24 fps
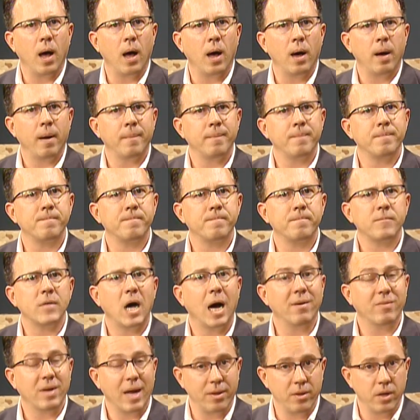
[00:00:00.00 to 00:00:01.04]

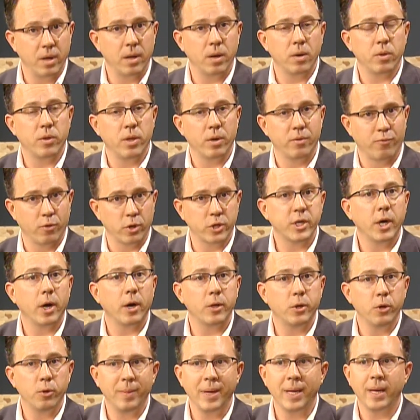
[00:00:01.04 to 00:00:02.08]
I've got the first
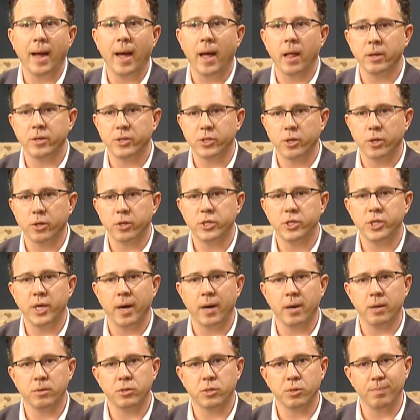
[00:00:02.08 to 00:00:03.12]
character you meet, Alistair,
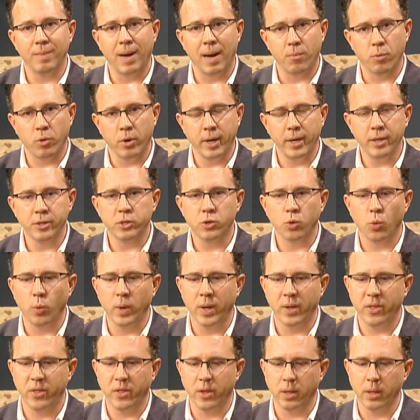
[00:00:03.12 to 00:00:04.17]
shares memories
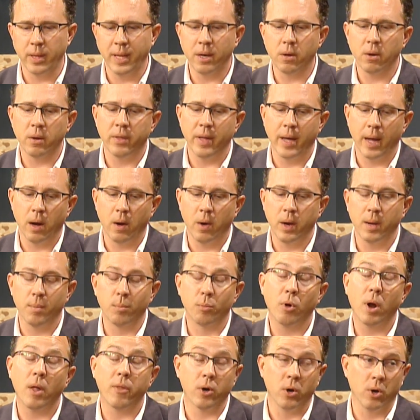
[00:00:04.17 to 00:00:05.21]
with the leader of the Aryan
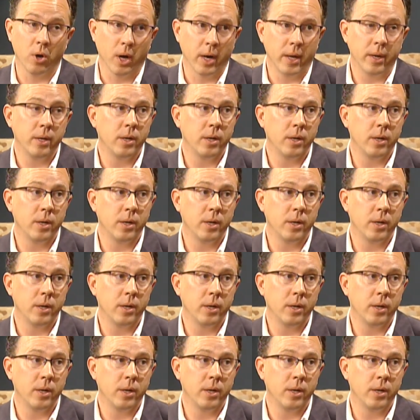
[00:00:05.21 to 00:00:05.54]
Brotherhood.